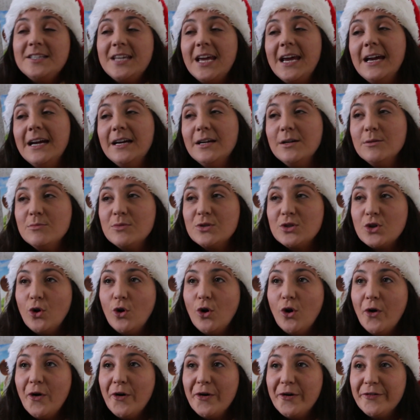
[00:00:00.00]
terms
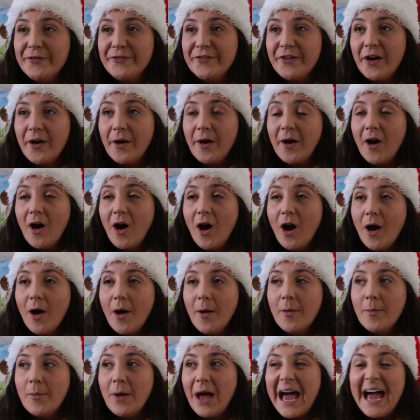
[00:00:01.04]
of
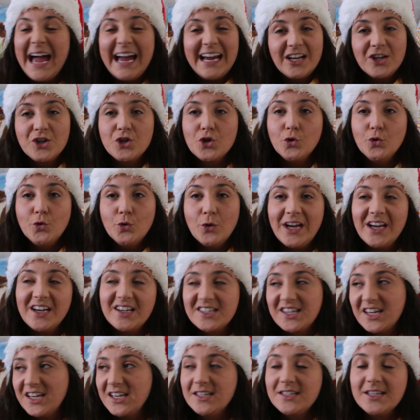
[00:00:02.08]
actual
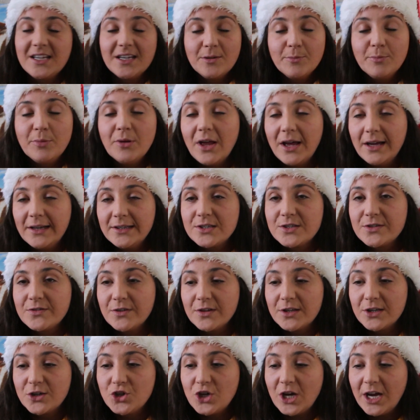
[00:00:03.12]
exciting plans
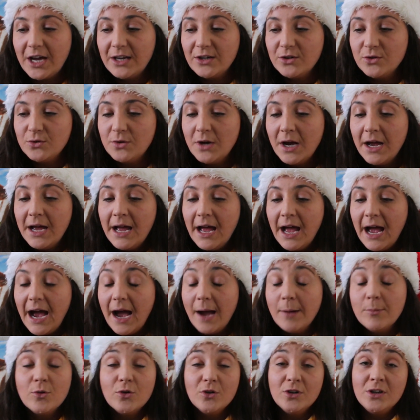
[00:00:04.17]
for the channel,
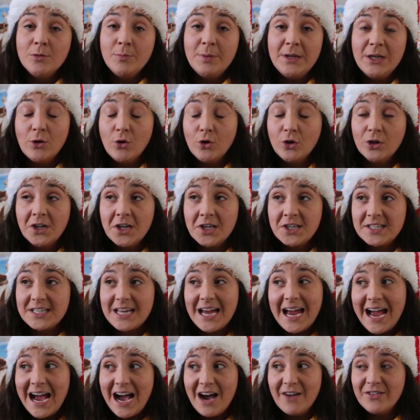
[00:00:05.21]
I'm going to be honest,
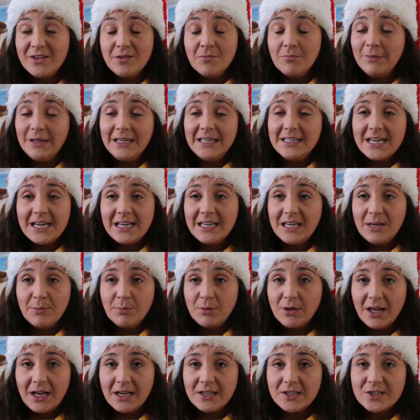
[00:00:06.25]
I haven't made any
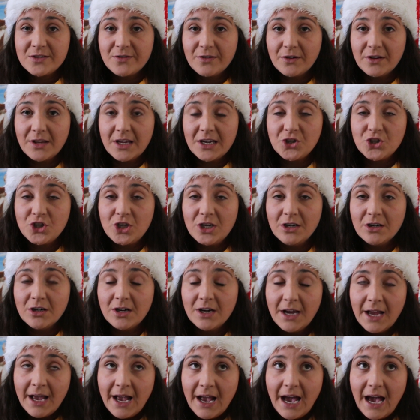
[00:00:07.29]
plans for this year,
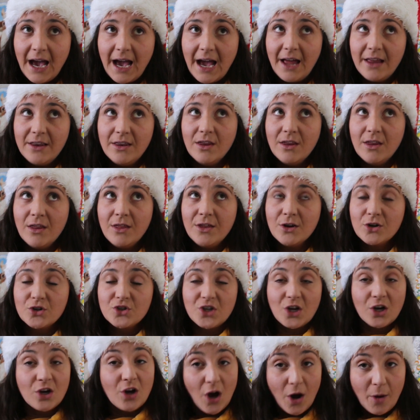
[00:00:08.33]
and there's
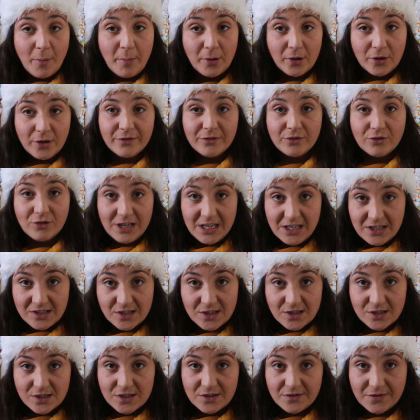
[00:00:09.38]
a couple of
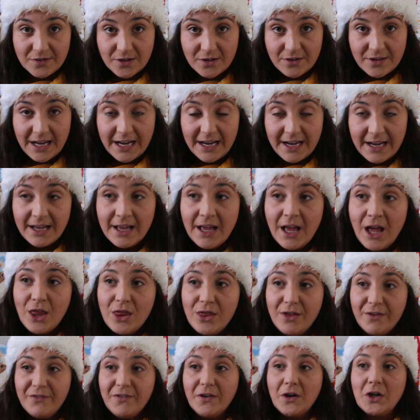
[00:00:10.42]
reasons for that.
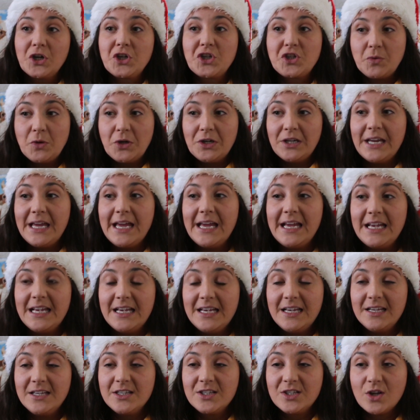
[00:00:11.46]
The first one
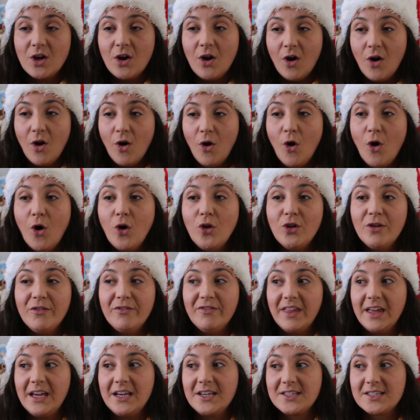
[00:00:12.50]
is all of
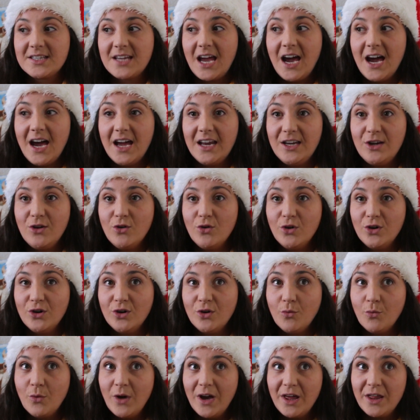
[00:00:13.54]
this carry
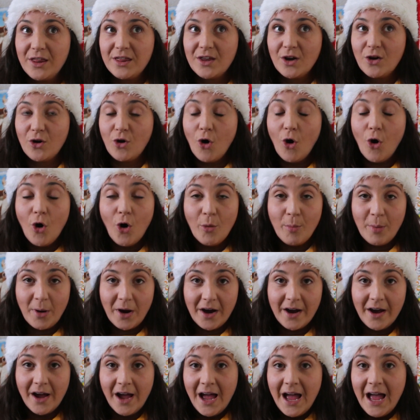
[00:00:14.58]
on with COPPA